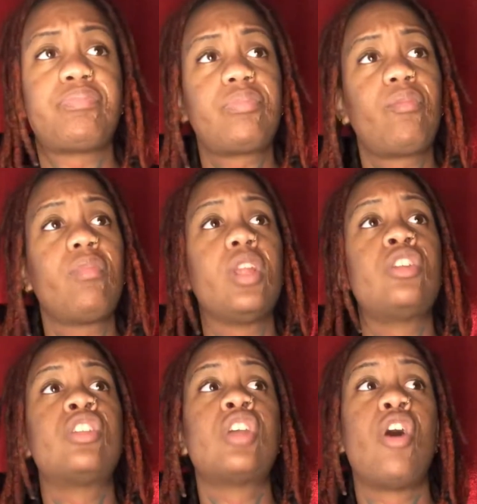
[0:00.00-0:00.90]
So
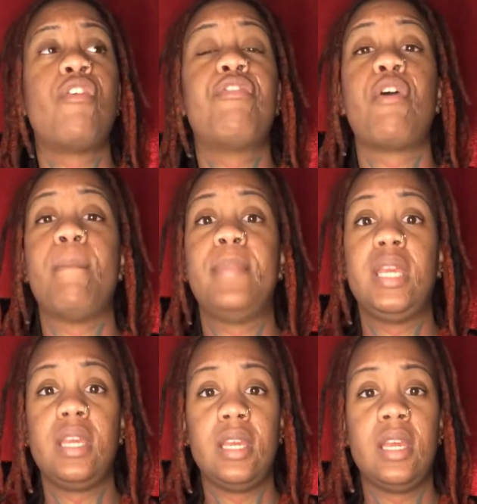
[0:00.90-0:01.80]
for me,
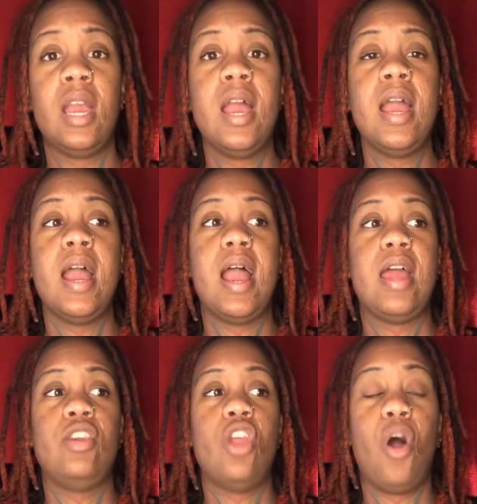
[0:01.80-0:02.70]
knowing